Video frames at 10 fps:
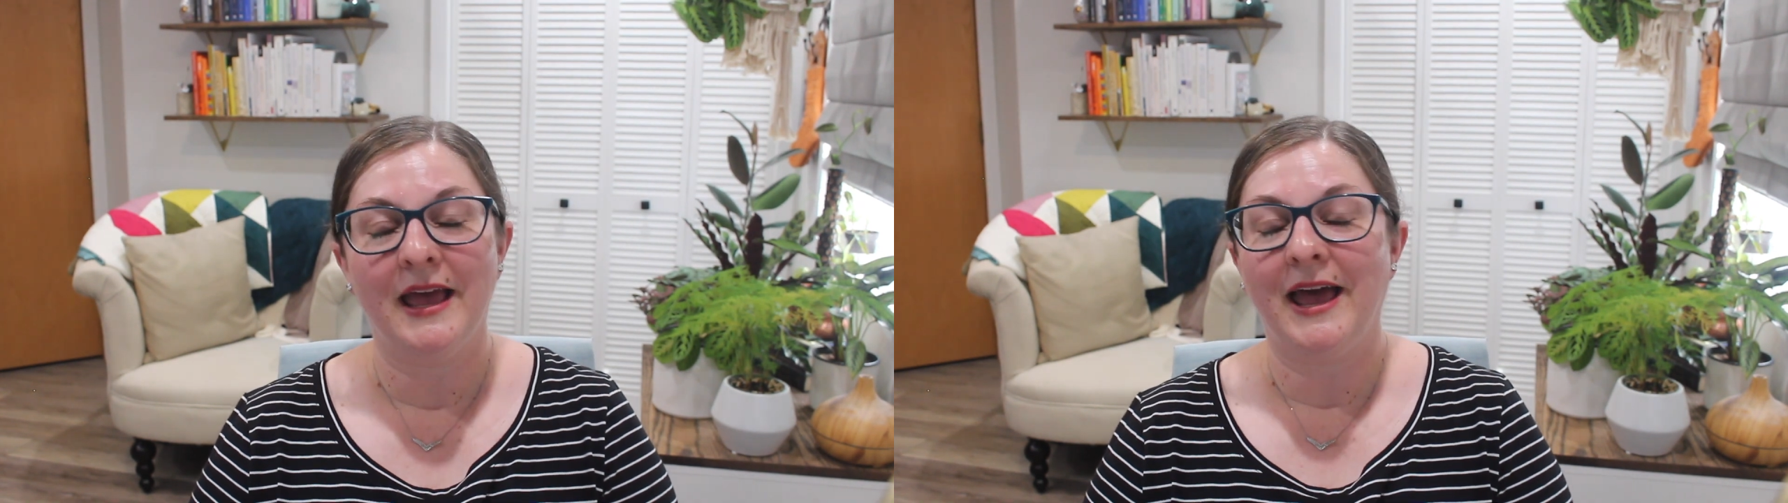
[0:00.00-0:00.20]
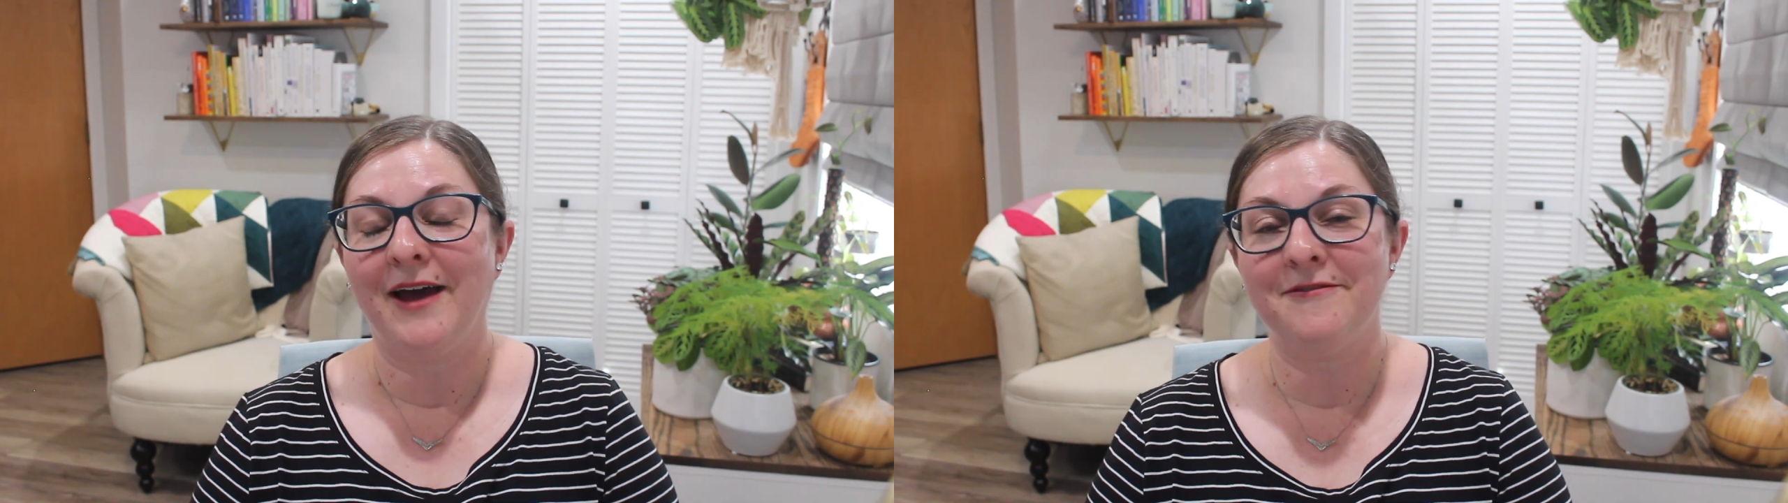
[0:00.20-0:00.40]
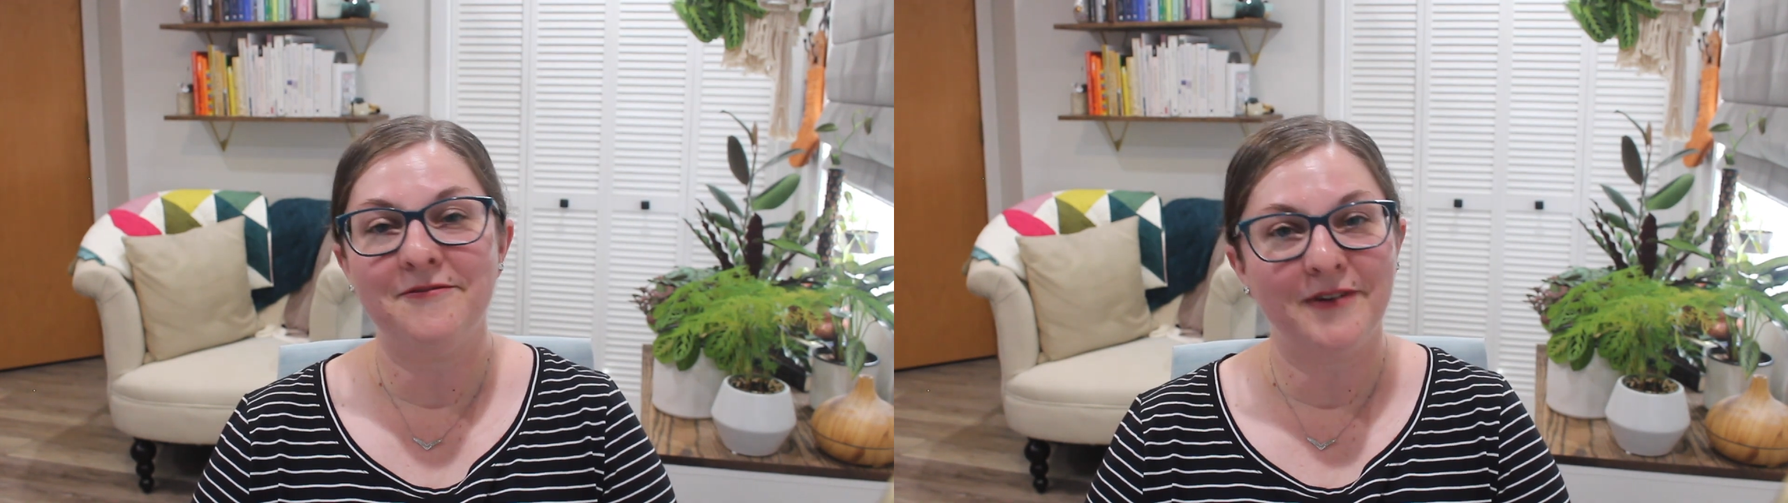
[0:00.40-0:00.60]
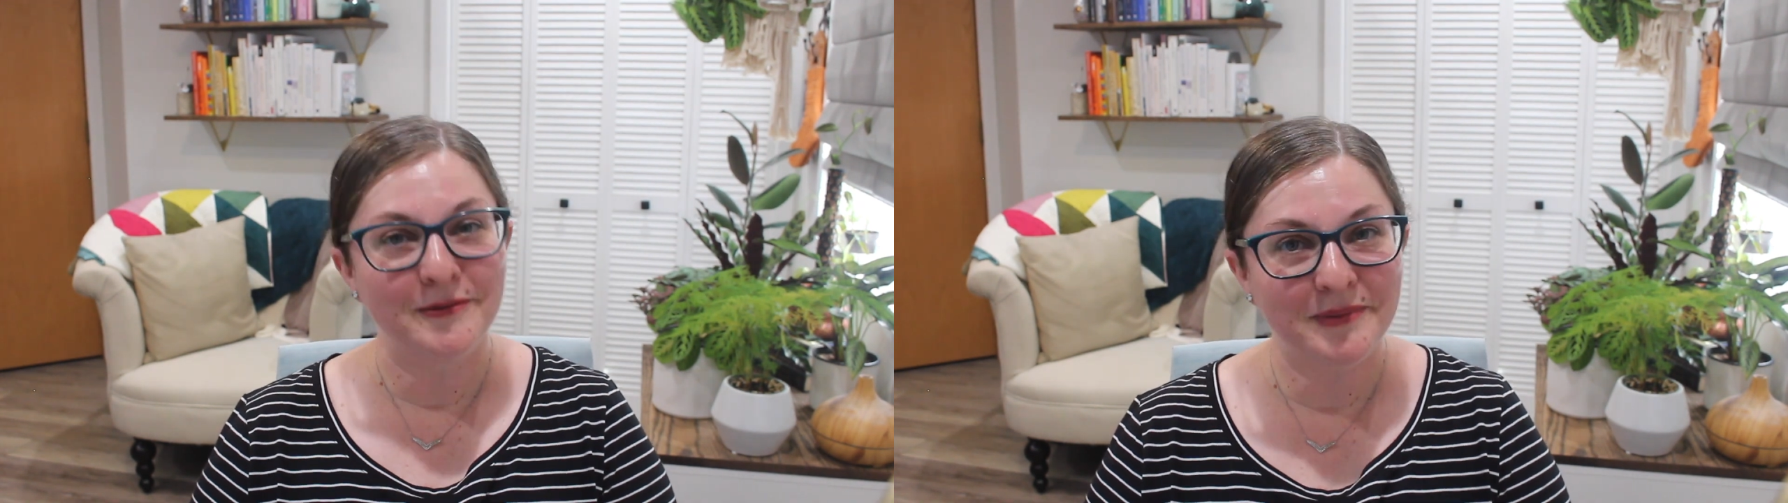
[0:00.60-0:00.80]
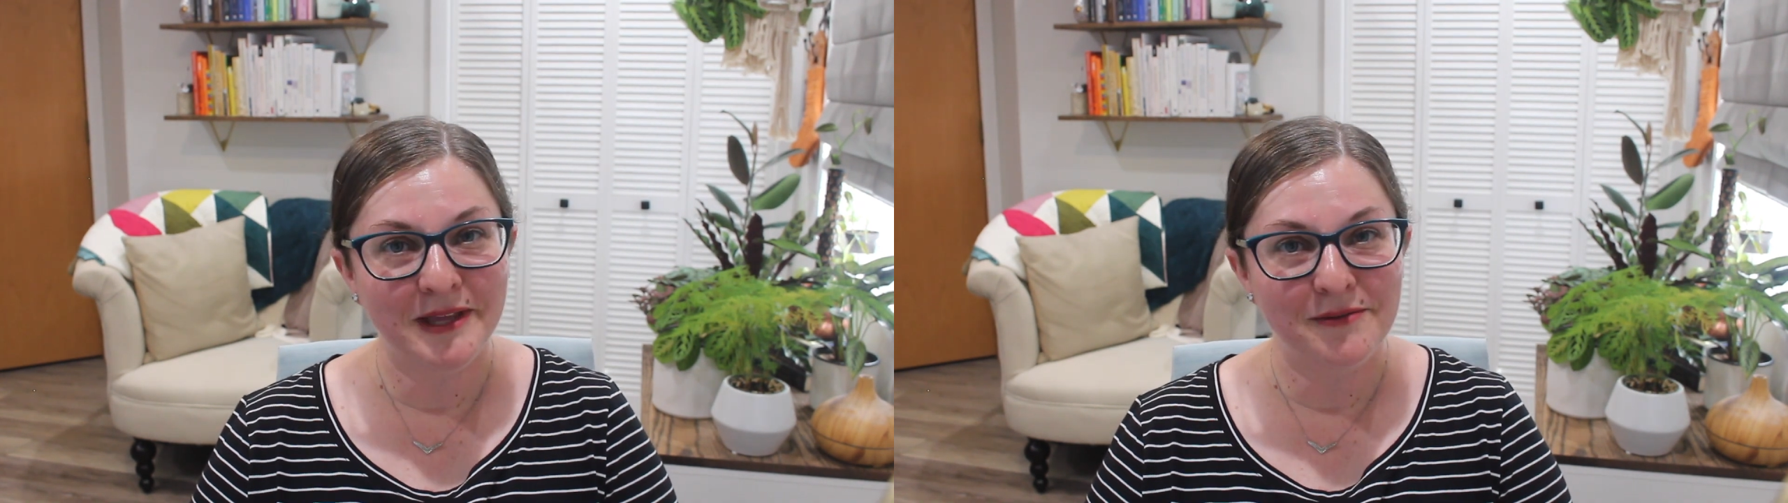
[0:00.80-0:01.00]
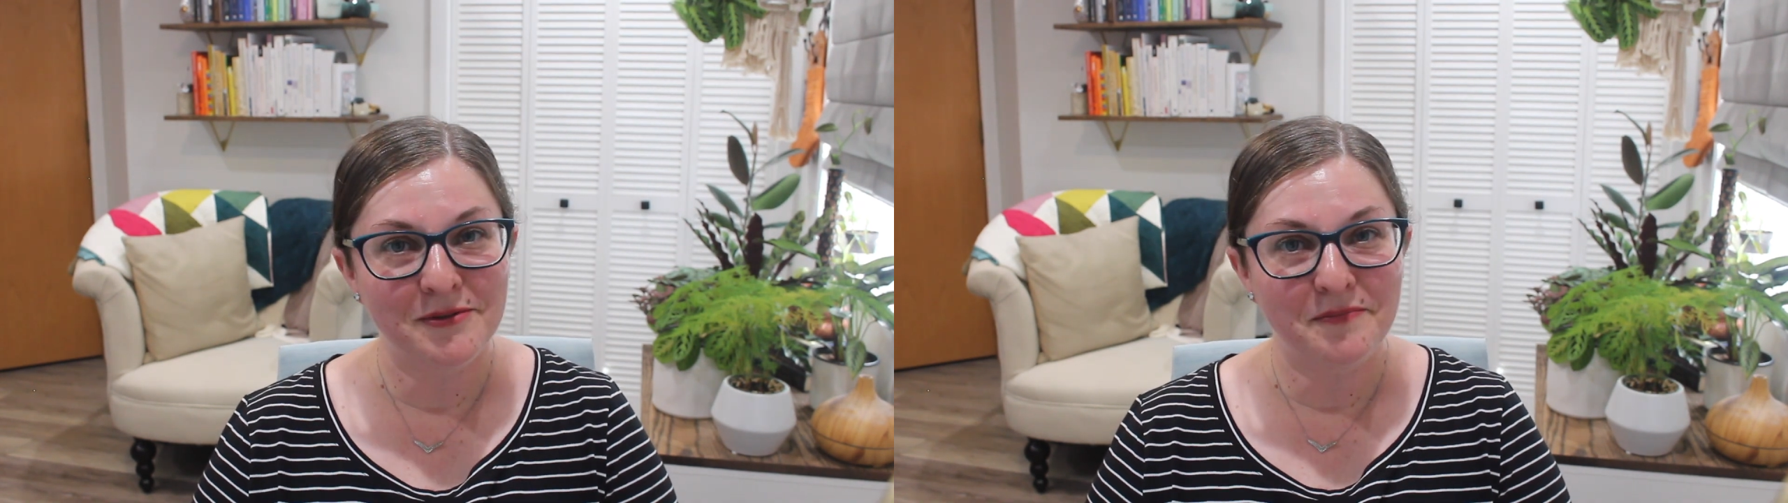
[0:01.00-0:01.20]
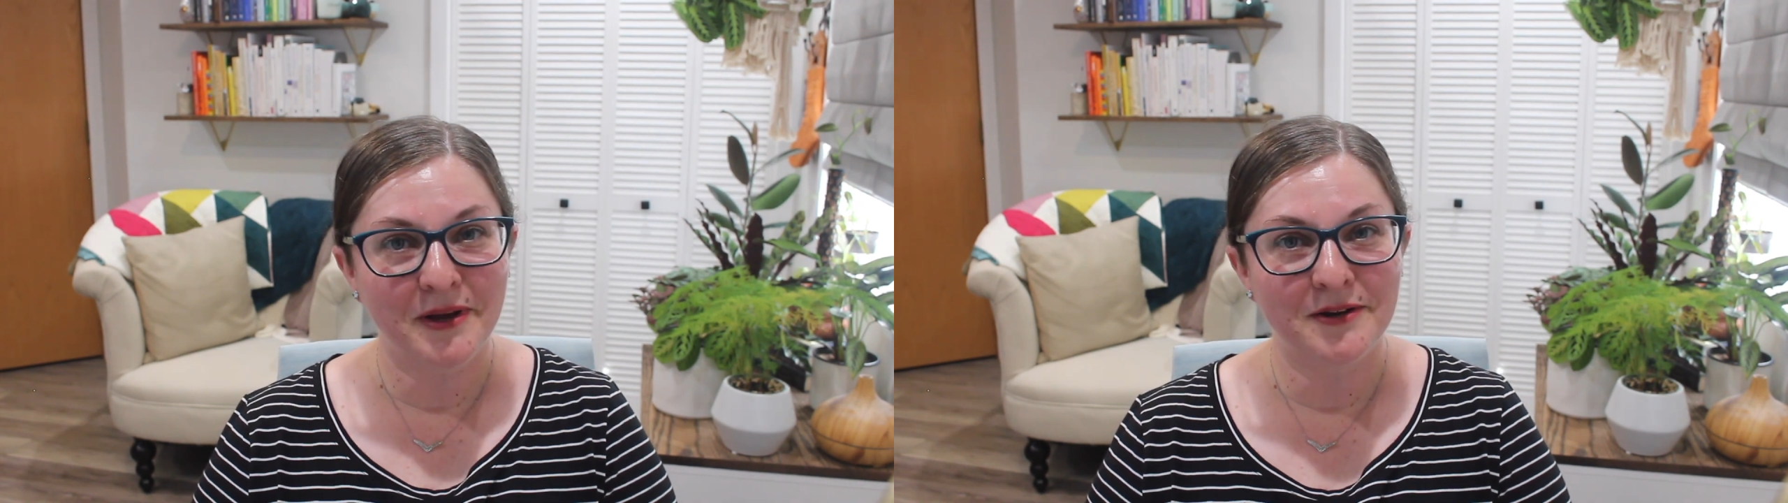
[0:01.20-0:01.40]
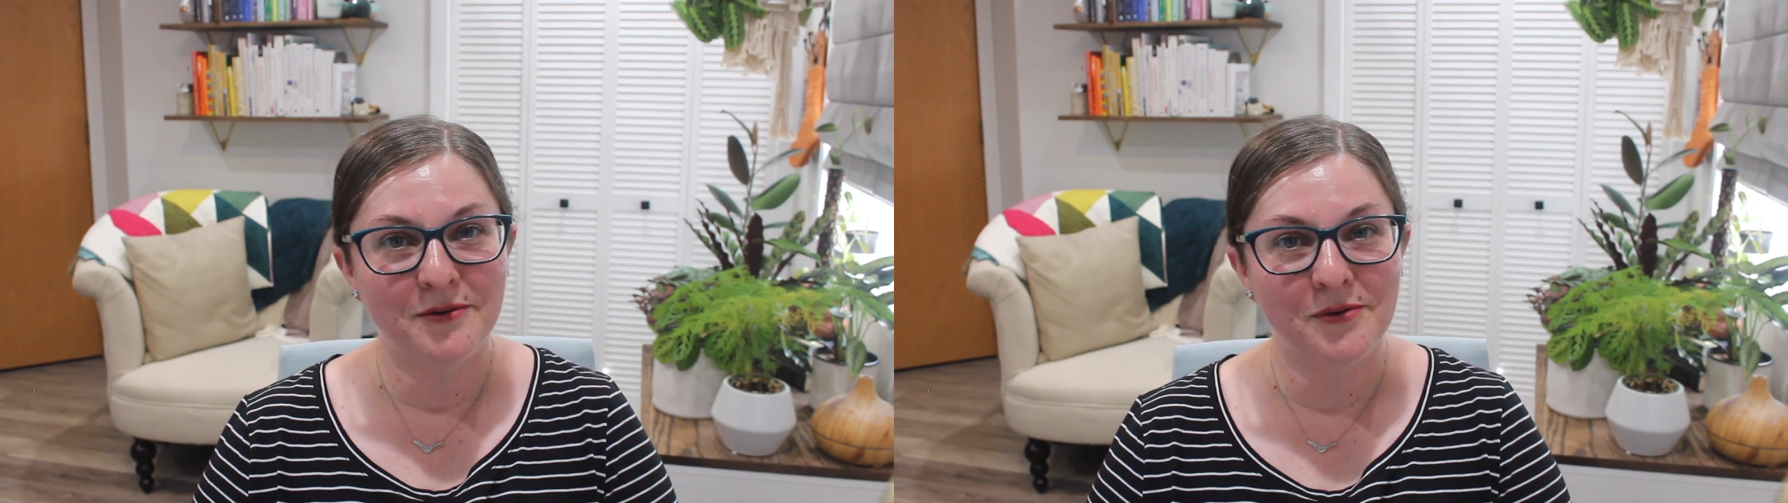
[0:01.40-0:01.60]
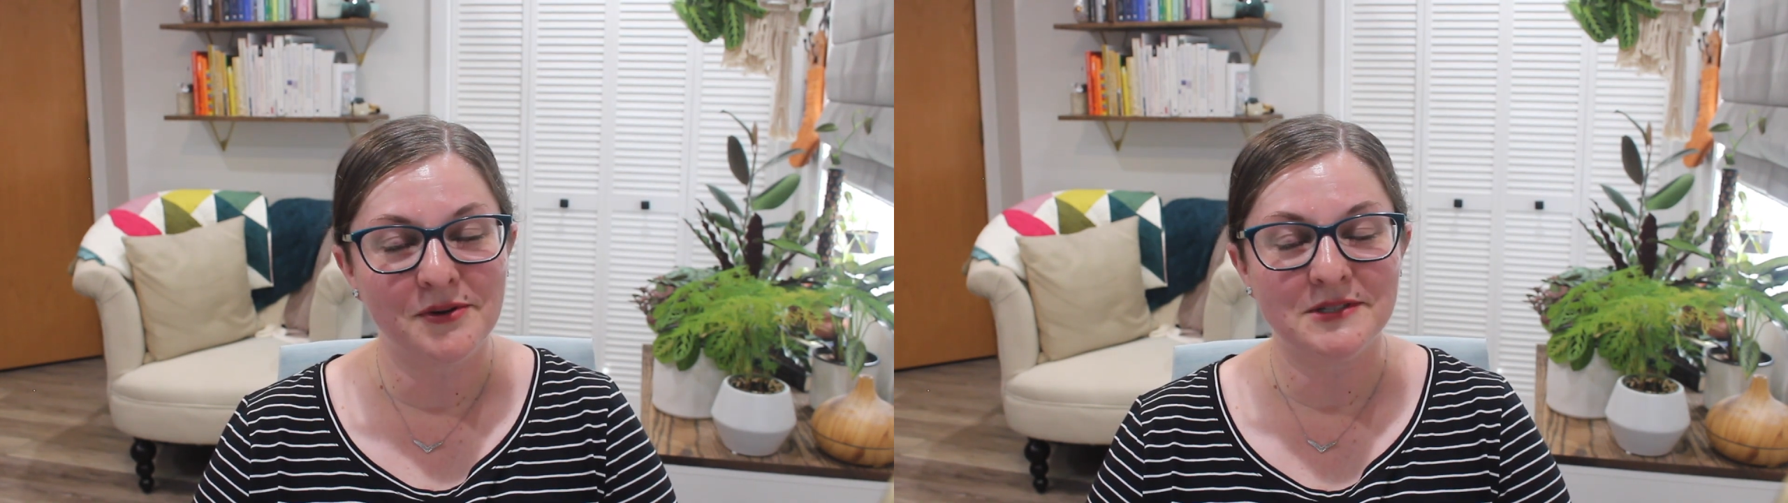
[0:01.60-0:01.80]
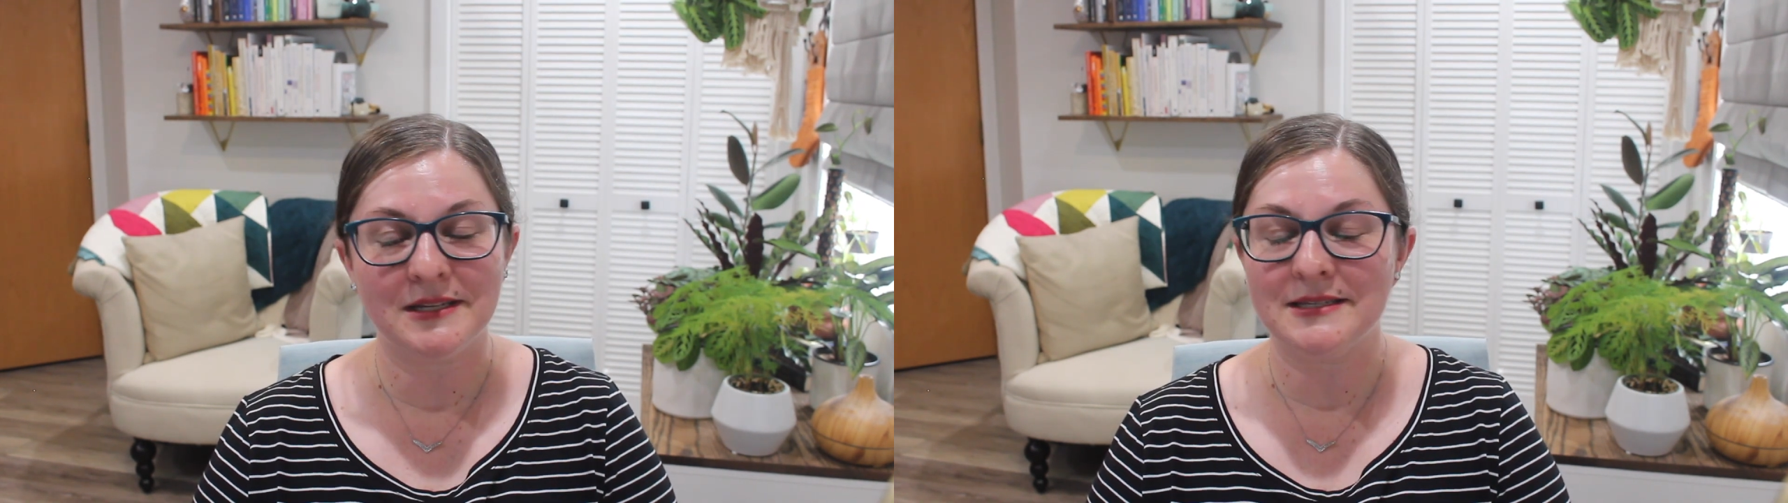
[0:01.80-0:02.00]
Have fun playing with buttonholes.